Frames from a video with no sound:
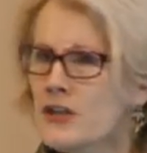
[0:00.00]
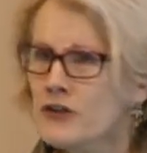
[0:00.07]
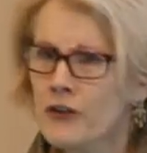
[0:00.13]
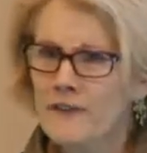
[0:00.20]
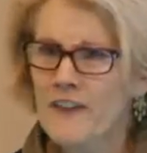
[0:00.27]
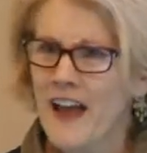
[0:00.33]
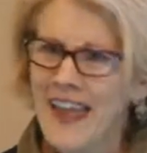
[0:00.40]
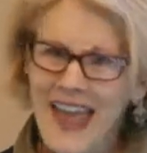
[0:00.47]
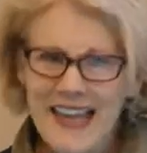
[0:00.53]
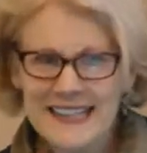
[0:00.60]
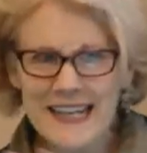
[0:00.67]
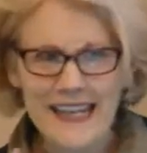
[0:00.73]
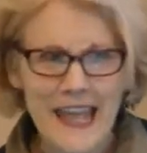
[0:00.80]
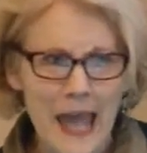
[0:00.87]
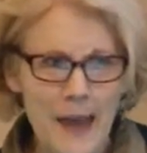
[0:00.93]
So if I had
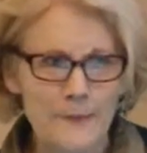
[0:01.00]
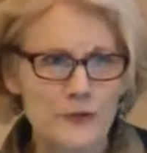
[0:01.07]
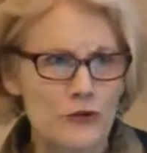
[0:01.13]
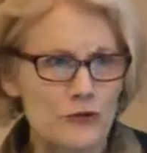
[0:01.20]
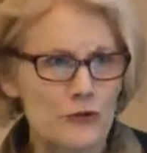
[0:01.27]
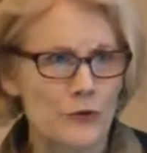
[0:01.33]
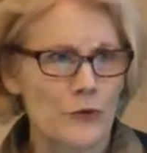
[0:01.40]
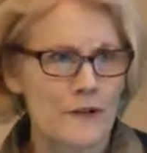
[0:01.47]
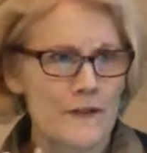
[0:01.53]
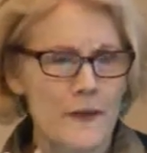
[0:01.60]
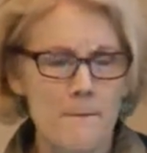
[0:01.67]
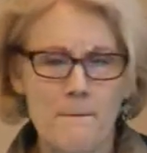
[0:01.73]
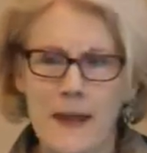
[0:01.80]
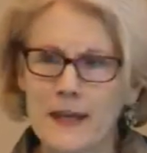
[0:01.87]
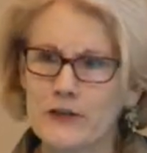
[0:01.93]
to capture sort of
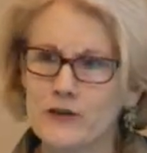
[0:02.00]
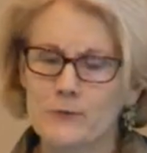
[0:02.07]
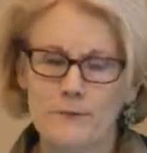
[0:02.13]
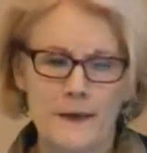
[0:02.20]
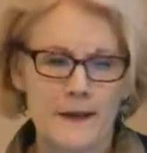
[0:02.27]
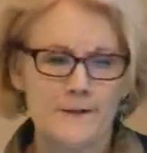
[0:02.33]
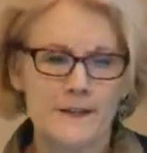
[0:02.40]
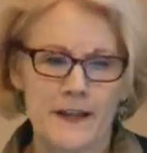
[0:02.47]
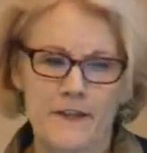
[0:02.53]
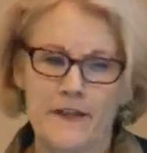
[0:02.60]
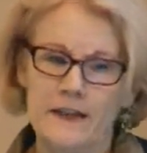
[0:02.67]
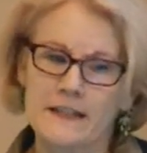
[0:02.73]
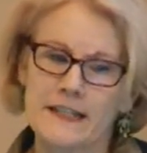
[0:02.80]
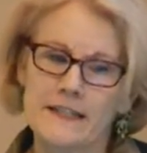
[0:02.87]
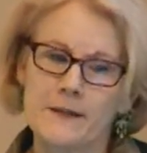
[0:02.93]
the major beefs I
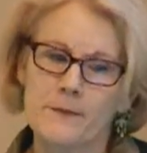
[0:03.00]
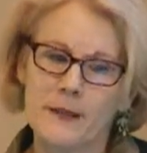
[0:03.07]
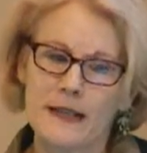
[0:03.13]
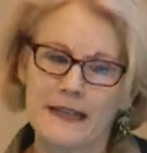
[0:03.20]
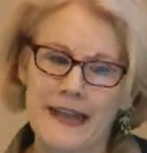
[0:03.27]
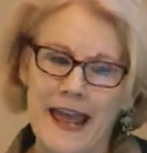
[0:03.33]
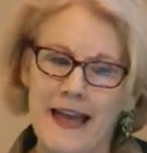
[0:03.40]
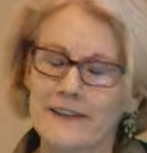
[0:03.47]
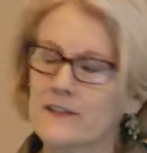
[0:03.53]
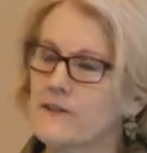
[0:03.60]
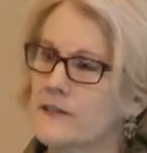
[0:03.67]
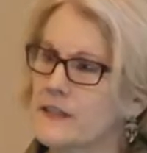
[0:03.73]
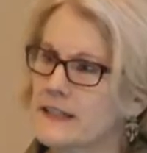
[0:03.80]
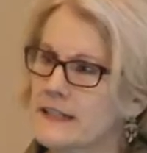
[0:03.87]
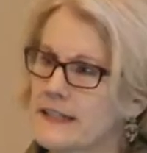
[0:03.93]
think disability
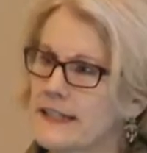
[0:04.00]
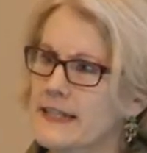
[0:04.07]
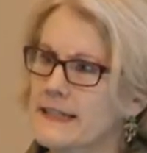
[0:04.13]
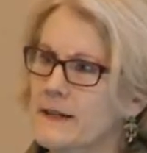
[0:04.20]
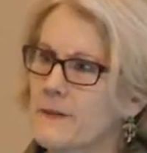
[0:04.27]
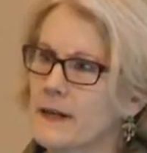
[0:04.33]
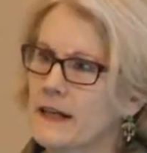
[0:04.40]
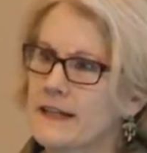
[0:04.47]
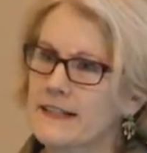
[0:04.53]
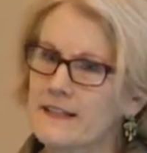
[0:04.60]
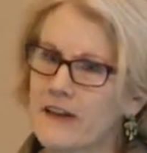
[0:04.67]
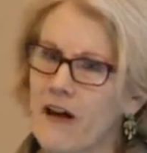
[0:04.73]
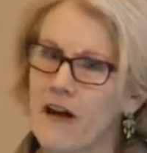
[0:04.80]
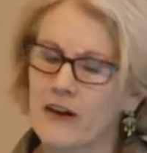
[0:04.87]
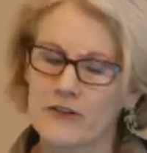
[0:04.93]
activists and disability
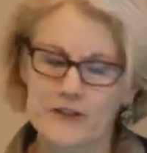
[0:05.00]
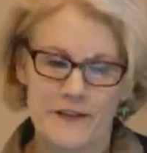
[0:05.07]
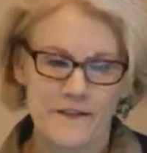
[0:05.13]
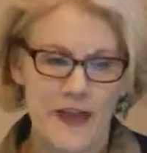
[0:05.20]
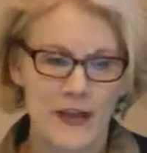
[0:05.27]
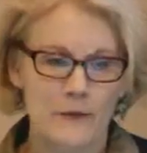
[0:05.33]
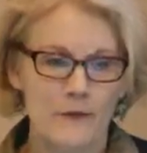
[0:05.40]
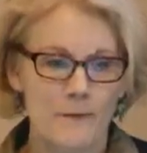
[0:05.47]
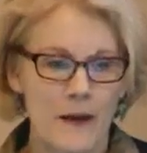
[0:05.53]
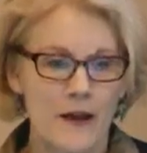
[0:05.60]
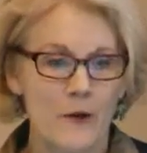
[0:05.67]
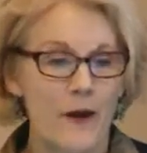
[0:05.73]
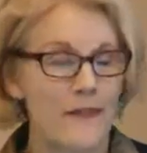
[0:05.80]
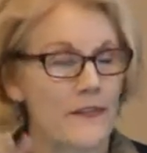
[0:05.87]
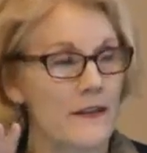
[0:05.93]
scholars have had with
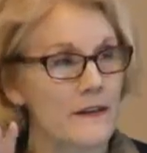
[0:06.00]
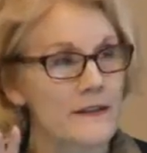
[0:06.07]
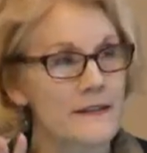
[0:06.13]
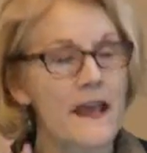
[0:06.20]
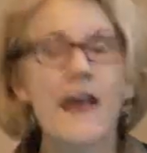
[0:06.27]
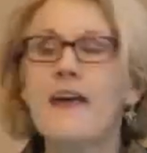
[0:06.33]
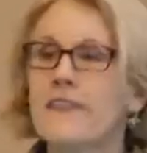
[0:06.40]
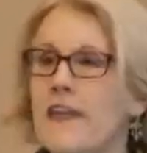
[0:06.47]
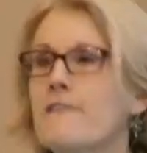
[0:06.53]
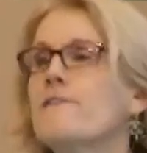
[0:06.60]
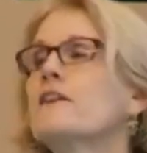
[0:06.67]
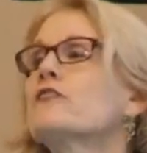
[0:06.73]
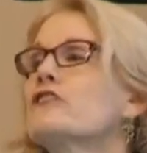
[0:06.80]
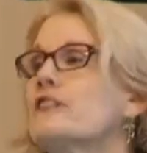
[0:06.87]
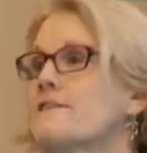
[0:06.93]
bioethics, they
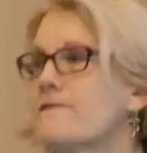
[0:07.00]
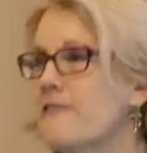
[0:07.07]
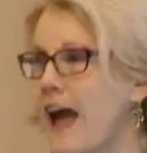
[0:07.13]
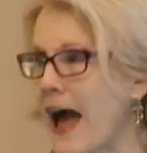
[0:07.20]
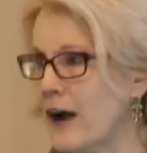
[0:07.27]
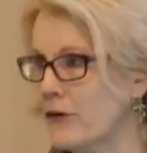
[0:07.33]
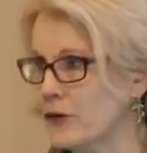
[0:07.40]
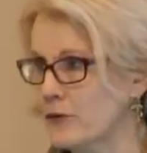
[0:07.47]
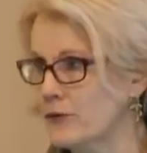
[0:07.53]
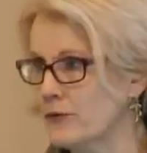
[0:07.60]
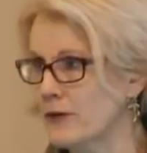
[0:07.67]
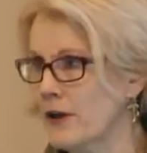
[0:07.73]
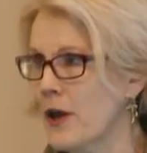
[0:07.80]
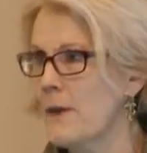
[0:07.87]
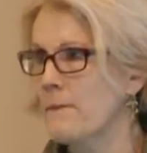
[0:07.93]
feel
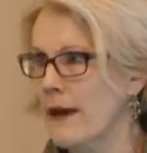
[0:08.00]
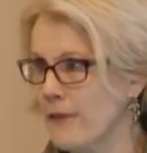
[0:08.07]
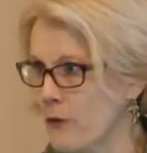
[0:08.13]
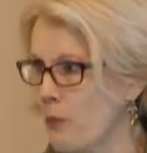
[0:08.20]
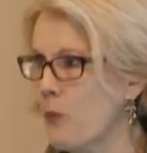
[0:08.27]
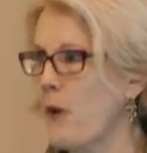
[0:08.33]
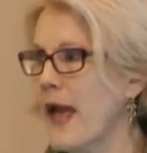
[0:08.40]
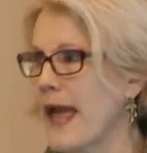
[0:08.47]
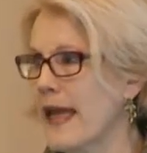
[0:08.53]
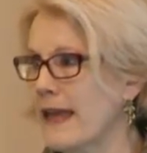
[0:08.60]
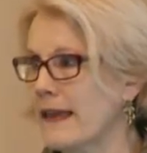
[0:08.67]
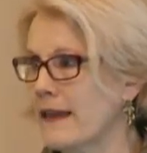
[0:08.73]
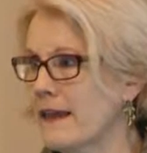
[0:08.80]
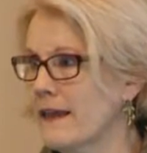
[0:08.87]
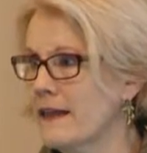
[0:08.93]
devalued by the
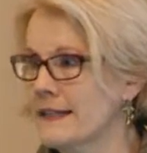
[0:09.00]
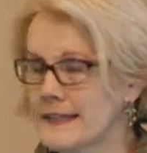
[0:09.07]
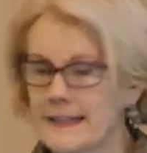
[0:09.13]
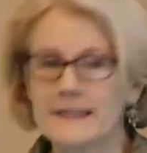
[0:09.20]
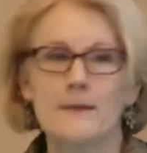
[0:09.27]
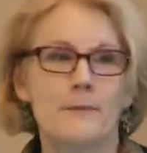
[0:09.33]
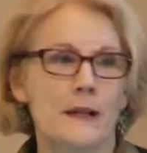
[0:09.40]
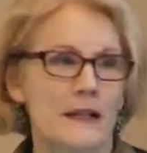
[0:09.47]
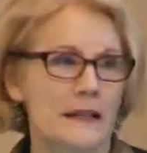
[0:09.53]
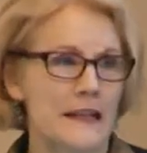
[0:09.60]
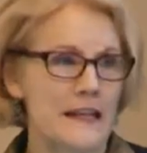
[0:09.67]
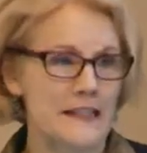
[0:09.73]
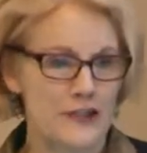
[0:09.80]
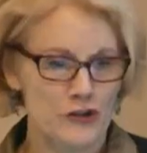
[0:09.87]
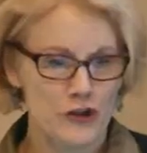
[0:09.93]
way
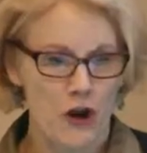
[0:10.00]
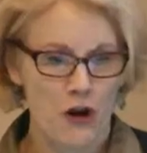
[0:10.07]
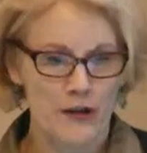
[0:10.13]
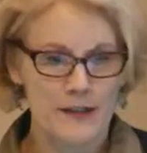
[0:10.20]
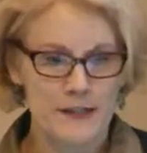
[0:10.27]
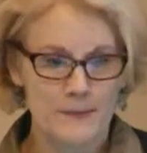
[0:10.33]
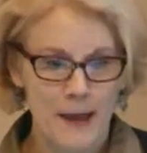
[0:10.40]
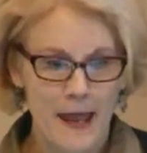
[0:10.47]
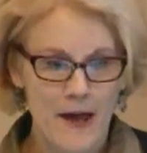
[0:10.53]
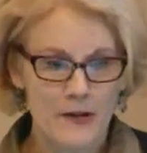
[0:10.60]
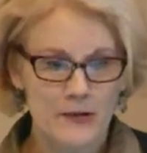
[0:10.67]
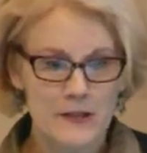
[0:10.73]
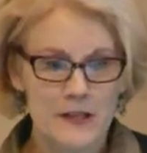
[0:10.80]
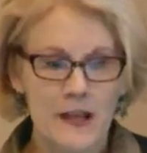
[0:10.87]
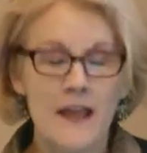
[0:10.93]
disability is talked
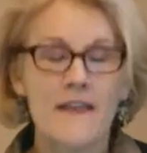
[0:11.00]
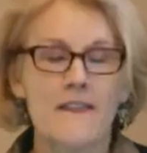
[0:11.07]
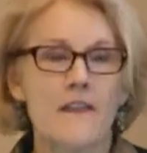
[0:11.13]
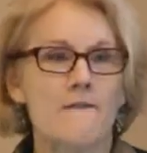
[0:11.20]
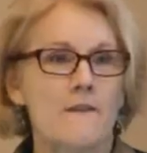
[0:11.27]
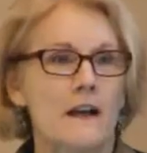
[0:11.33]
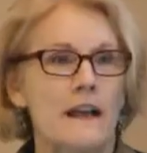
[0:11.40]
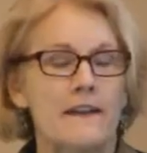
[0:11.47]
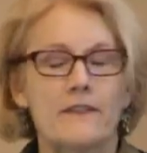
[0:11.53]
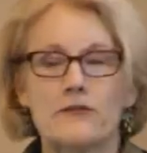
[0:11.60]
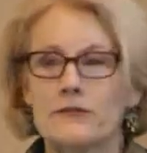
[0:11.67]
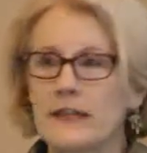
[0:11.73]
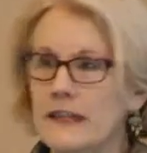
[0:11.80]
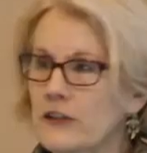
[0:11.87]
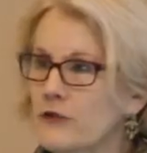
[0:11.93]
about. They feel like
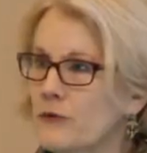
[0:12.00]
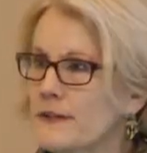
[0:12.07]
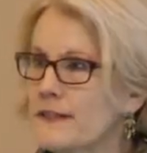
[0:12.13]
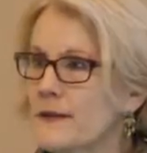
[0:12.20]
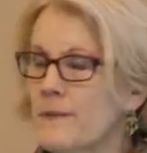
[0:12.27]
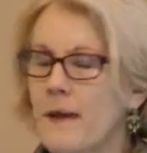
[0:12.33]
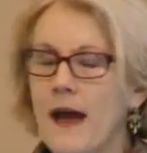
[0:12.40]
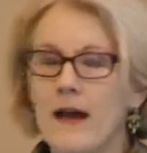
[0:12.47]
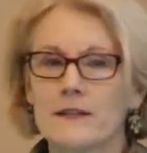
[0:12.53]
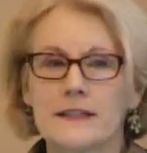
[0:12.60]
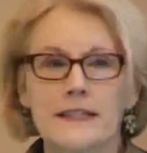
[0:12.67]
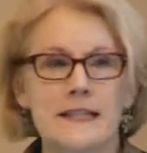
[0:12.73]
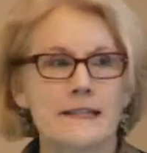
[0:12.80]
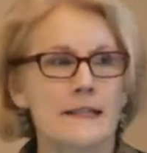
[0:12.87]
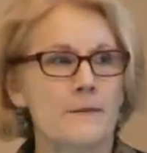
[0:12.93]
there's ignorance
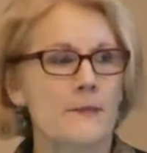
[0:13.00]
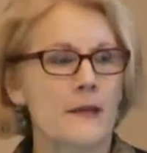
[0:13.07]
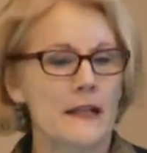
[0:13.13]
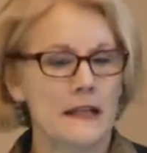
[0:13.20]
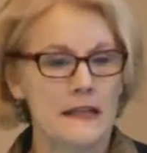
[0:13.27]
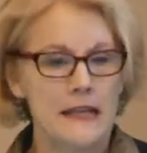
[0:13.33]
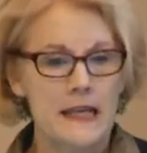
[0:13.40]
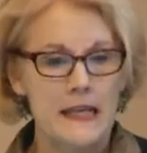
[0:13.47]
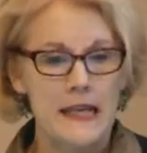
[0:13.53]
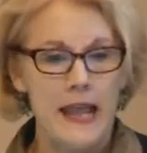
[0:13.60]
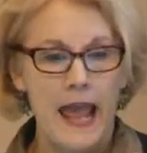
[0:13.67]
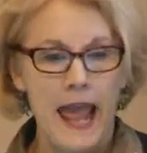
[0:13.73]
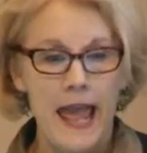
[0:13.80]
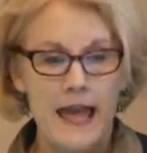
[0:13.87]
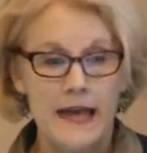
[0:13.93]
about
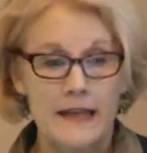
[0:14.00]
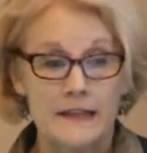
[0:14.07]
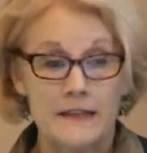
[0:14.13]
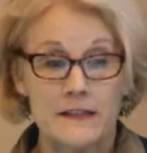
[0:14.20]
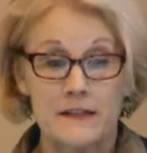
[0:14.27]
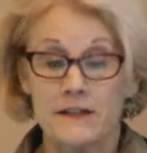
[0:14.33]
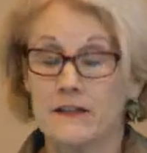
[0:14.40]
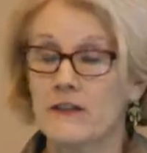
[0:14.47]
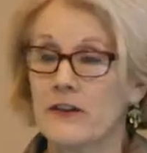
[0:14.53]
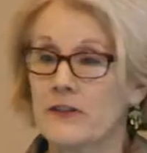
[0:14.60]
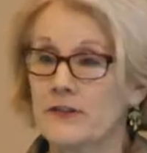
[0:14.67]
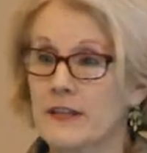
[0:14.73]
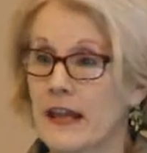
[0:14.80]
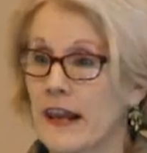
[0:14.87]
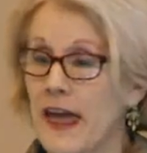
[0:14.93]
disability and
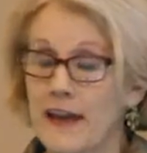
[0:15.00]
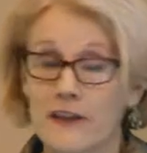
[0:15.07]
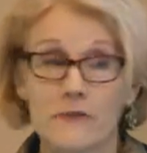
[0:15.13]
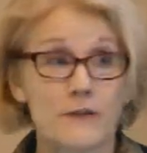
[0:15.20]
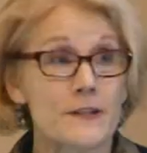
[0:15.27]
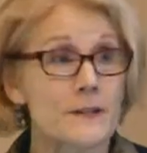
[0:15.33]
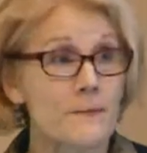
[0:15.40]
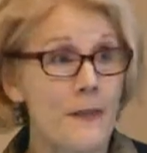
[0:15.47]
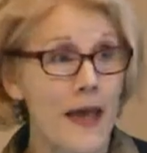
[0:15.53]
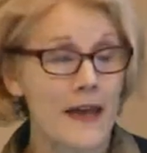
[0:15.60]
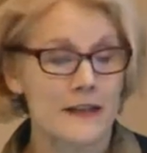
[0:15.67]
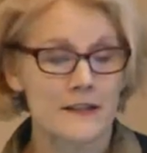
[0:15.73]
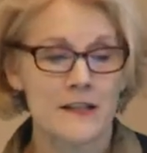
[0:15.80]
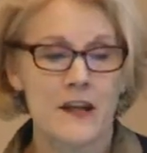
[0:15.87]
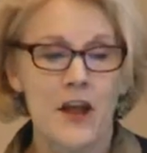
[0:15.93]
there's a lack of
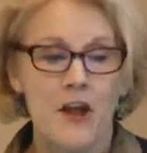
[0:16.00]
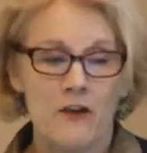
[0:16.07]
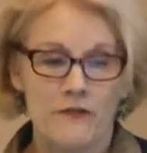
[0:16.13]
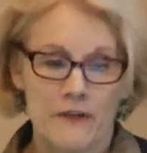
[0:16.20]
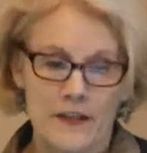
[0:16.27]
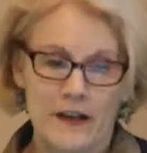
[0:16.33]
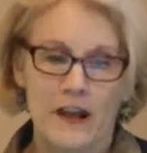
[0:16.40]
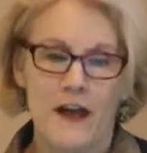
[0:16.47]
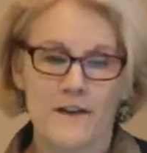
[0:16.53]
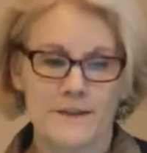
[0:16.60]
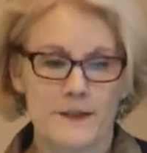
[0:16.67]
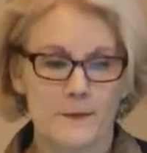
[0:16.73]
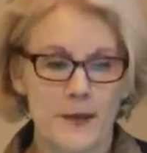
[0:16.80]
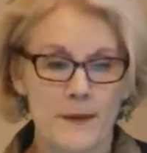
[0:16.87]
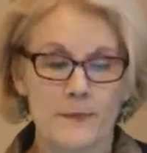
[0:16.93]
respect for the
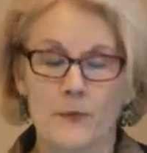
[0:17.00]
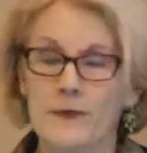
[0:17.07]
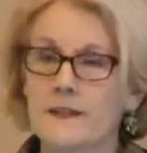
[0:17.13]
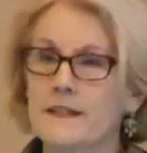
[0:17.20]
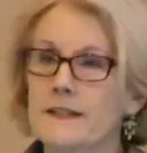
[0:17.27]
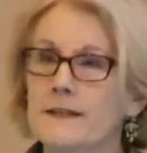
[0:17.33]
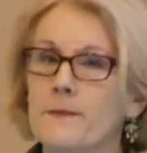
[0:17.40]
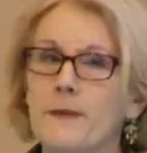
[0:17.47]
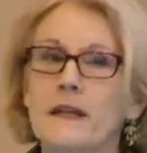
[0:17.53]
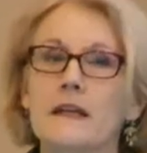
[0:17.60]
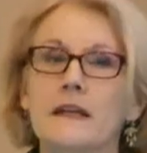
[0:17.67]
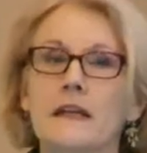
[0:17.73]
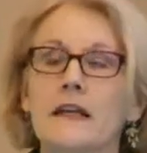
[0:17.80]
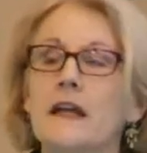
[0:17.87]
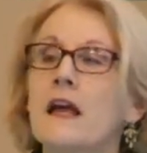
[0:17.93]
lives of people with
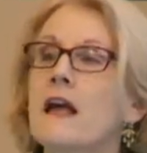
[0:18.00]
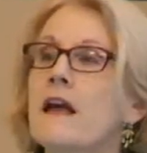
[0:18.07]
disability.